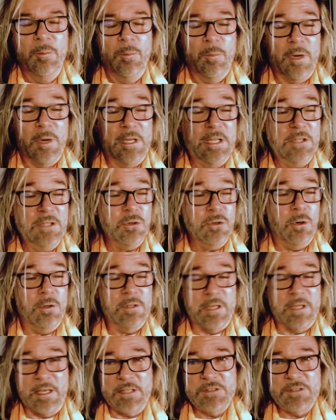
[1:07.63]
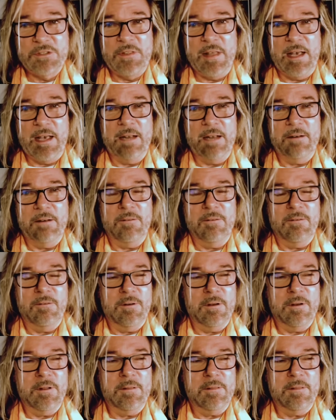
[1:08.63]
But he told us that
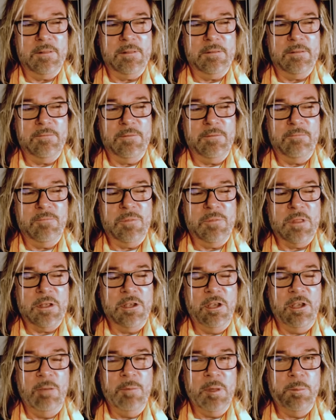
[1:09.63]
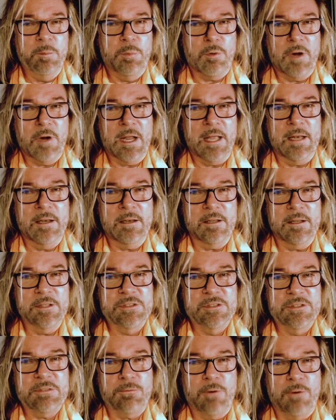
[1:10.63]
the human brain
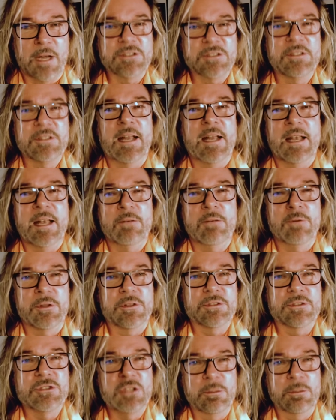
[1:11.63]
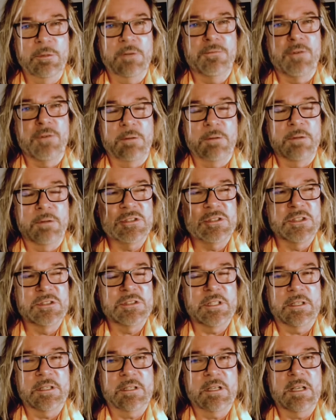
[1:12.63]
is resonating with the Schumann
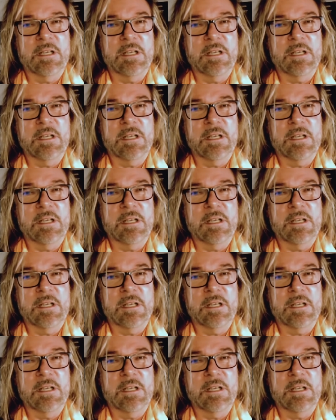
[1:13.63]
frequencies and